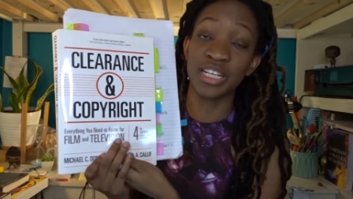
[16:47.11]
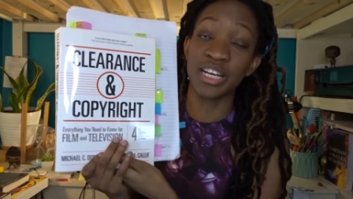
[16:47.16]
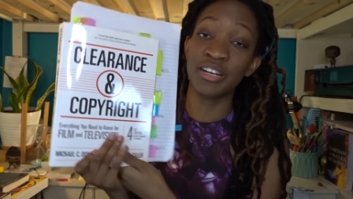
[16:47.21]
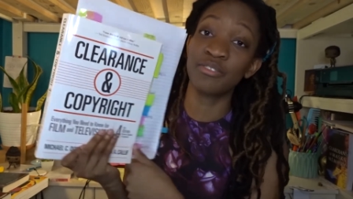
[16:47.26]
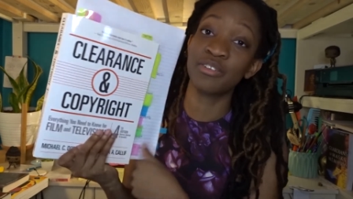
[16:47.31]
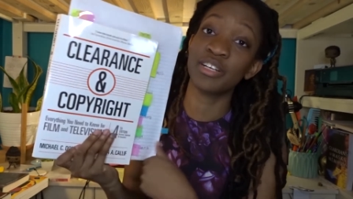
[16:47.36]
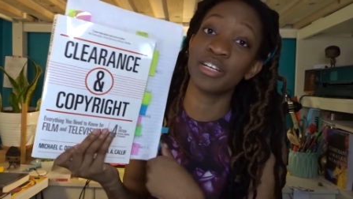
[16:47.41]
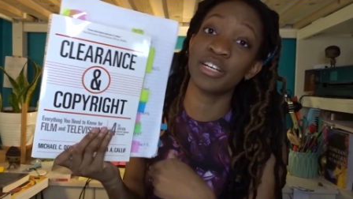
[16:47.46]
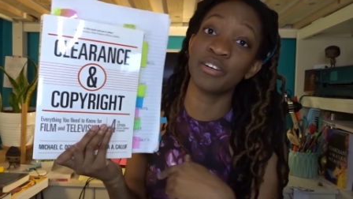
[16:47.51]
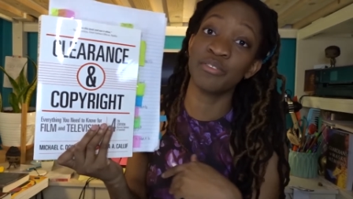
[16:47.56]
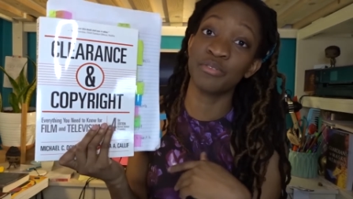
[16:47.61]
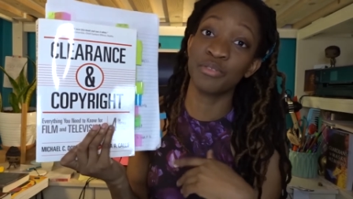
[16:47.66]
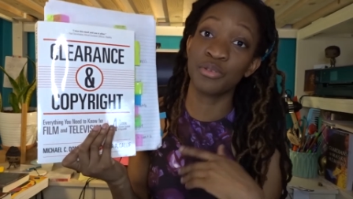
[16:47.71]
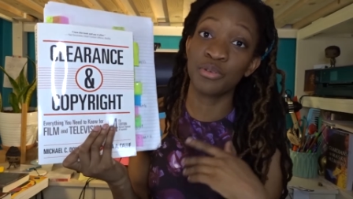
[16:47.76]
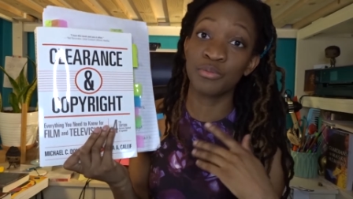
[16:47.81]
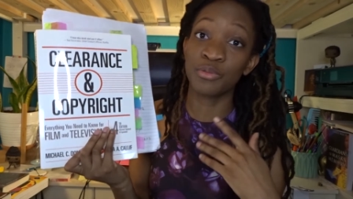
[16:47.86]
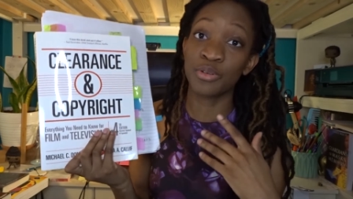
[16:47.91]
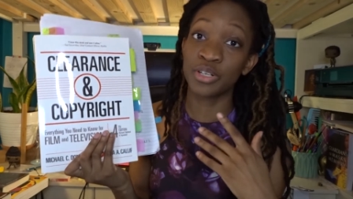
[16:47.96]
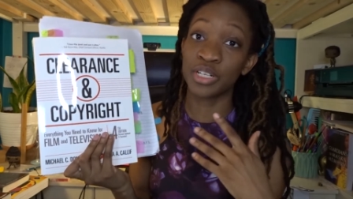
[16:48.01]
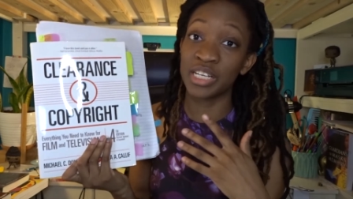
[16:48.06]
I don't care if
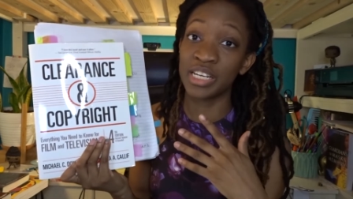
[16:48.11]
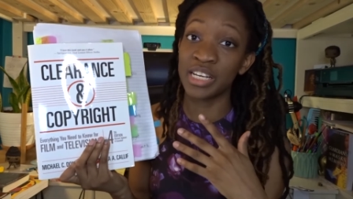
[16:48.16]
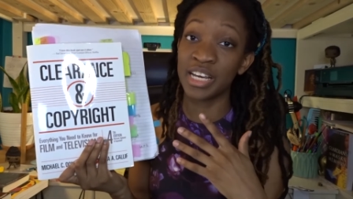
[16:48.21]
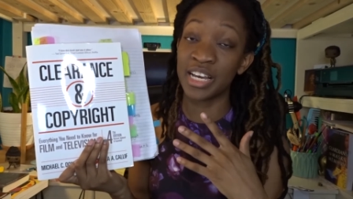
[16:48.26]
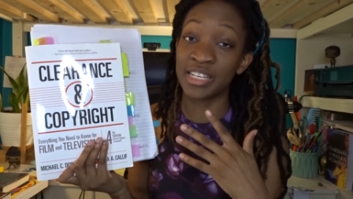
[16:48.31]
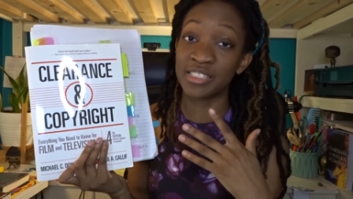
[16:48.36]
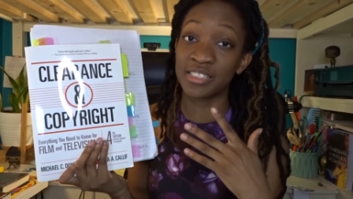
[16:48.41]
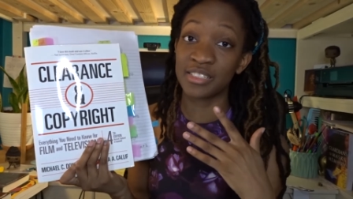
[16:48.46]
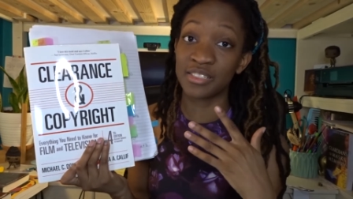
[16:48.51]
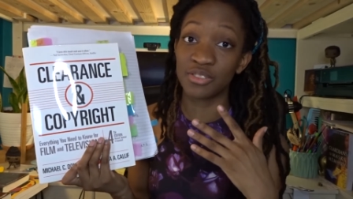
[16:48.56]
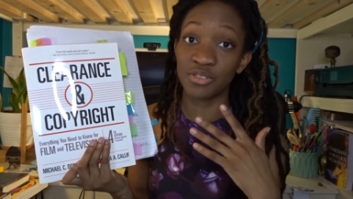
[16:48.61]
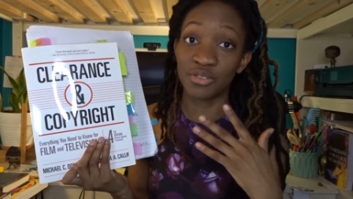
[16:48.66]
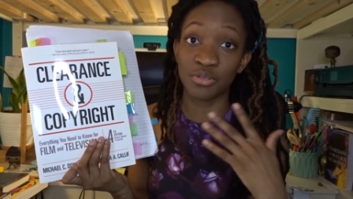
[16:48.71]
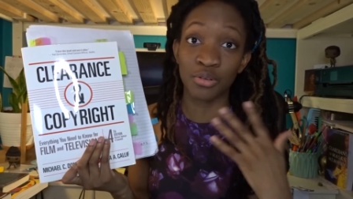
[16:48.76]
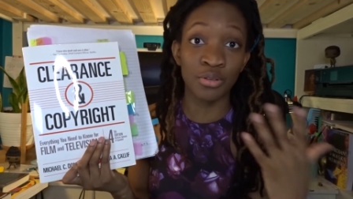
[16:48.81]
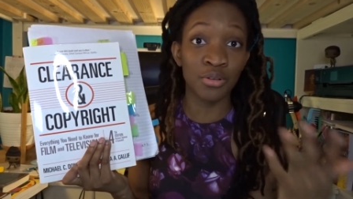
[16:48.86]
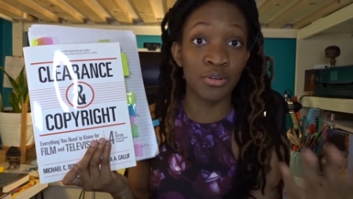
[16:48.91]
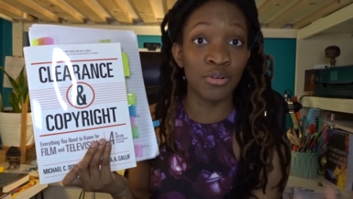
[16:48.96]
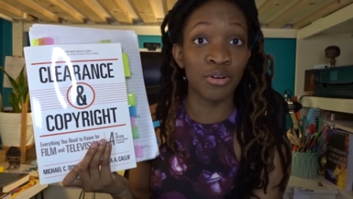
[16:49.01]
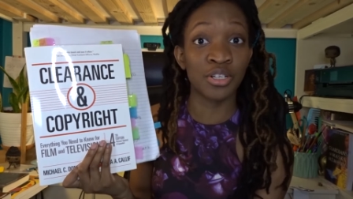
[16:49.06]
you're working as a
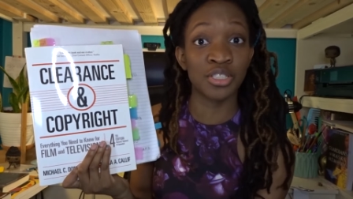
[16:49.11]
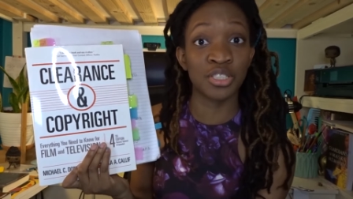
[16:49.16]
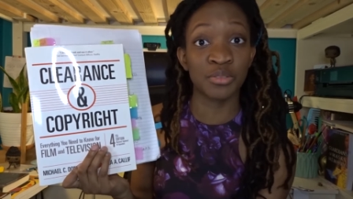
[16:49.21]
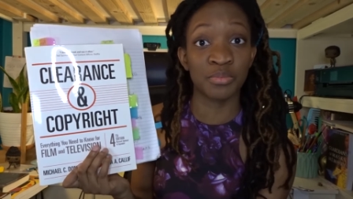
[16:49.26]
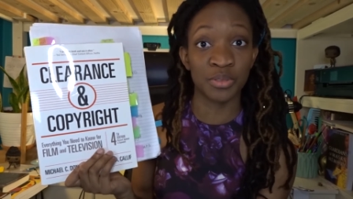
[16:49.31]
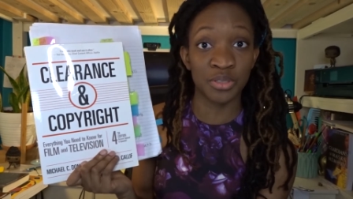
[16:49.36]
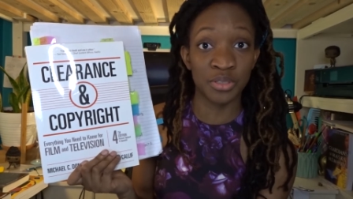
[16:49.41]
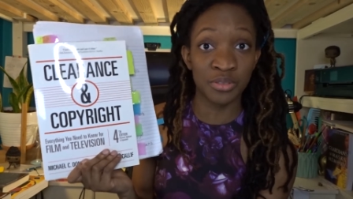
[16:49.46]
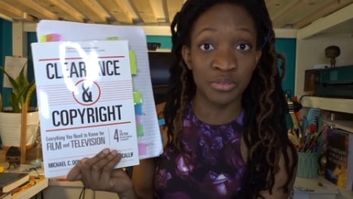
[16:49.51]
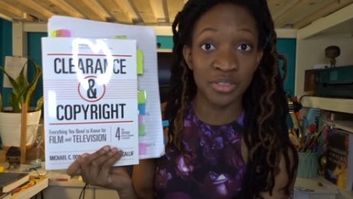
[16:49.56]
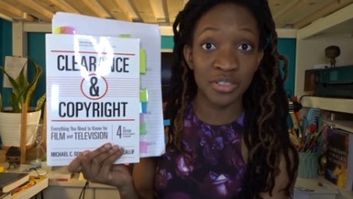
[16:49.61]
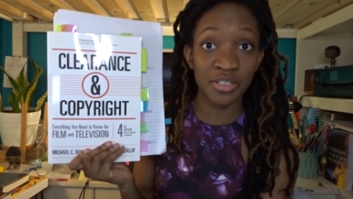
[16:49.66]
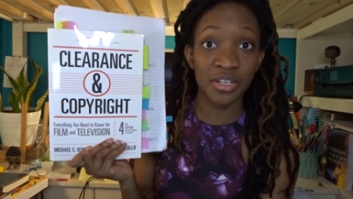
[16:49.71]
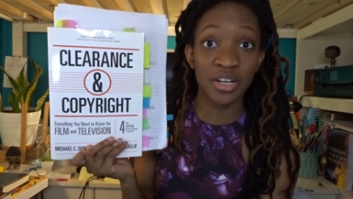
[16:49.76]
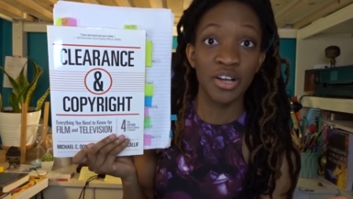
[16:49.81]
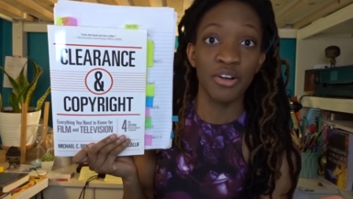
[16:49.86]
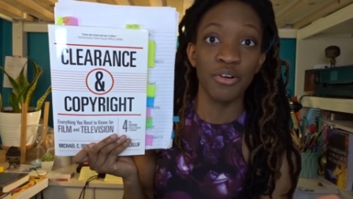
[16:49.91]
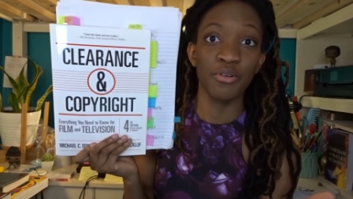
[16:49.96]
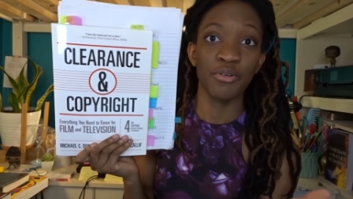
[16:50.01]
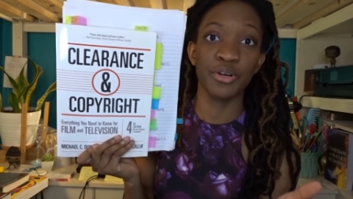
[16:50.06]
solo entrepreneur
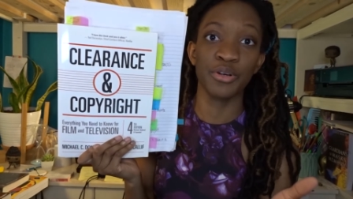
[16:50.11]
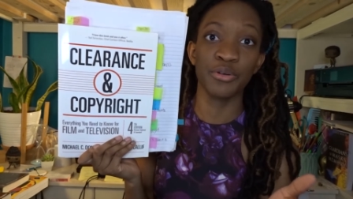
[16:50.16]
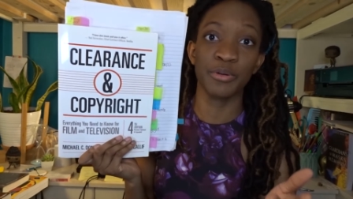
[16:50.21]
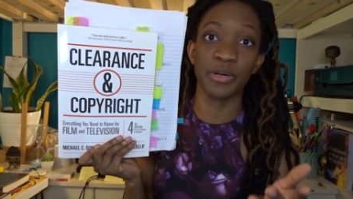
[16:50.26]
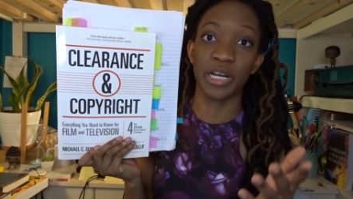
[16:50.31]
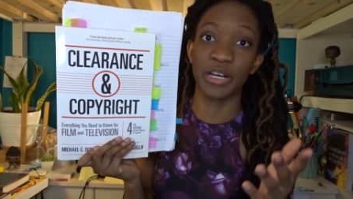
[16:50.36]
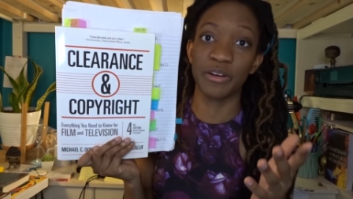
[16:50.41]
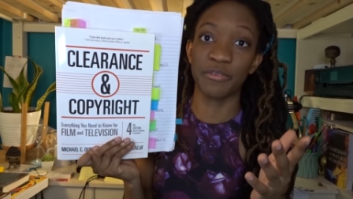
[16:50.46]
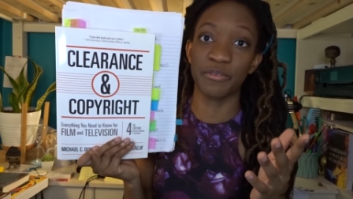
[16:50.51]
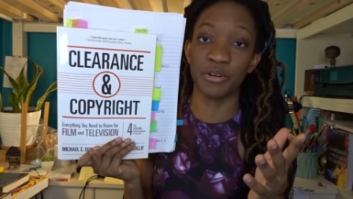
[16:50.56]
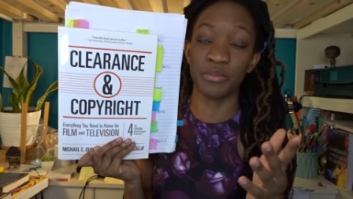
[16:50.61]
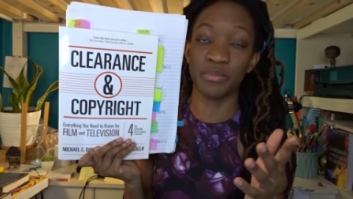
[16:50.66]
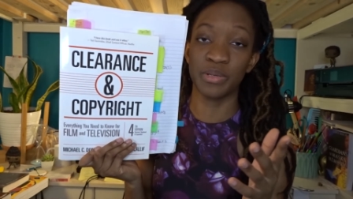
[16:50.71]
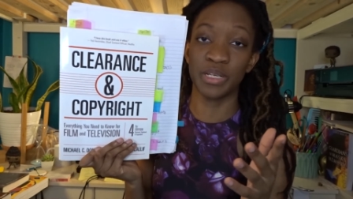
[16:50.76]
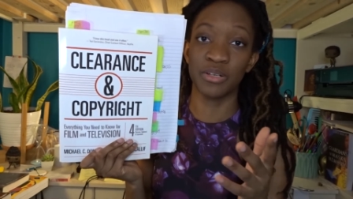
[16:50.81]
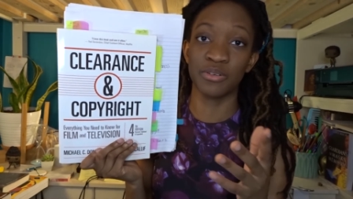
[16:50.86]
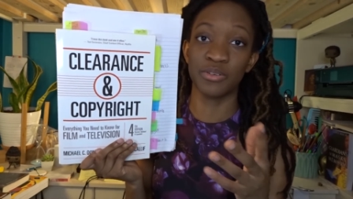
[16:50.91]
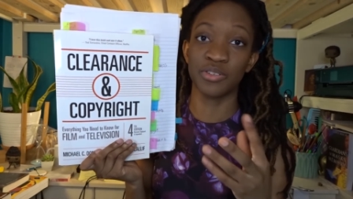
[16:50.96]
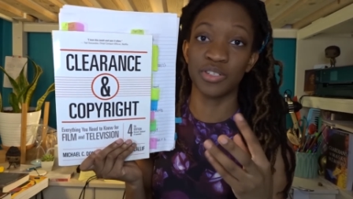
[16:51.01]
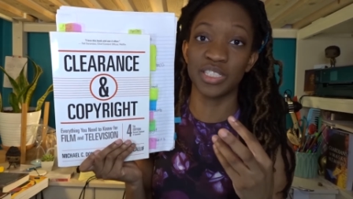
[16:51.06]
or you're working for a
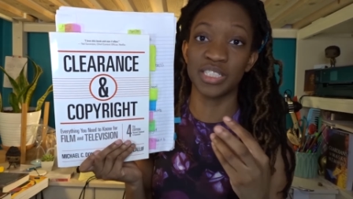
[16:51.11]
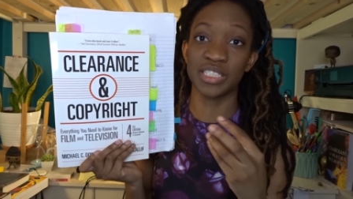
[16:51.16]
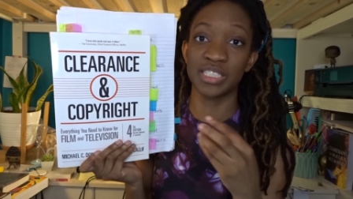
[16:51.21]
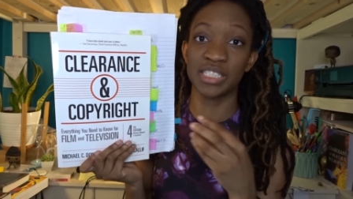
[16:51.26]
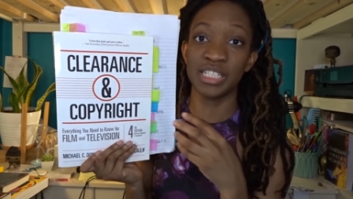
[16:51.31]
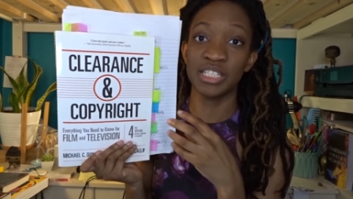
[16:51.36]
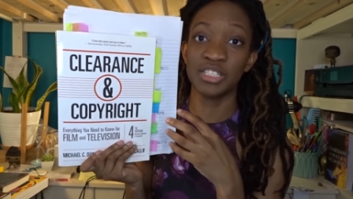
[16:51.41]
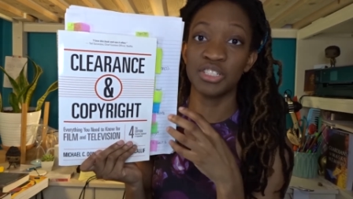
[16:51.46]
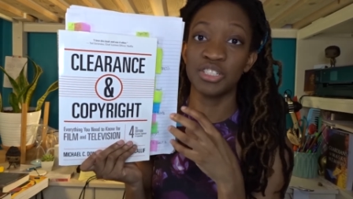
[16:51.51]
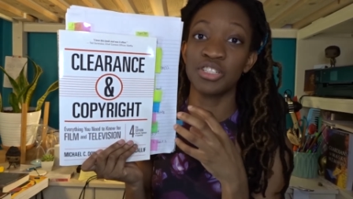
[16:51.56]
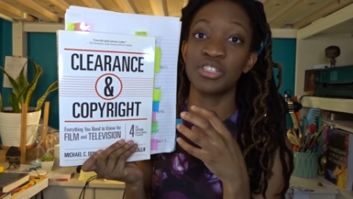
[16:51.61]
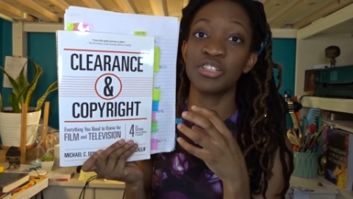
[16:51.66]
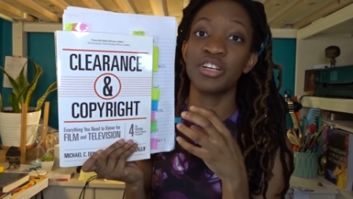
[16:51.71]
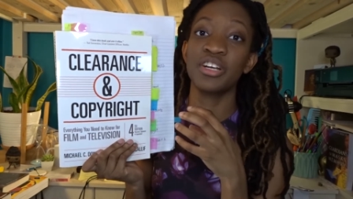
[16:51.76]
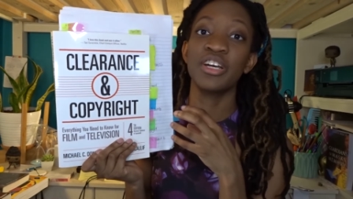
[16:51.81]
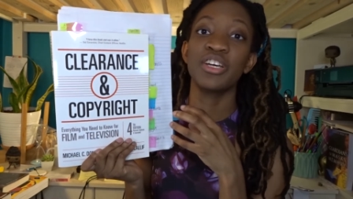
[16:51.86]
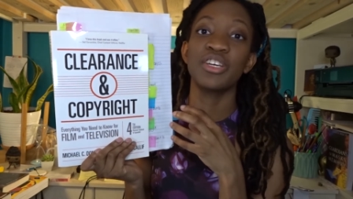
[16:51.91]
big organization,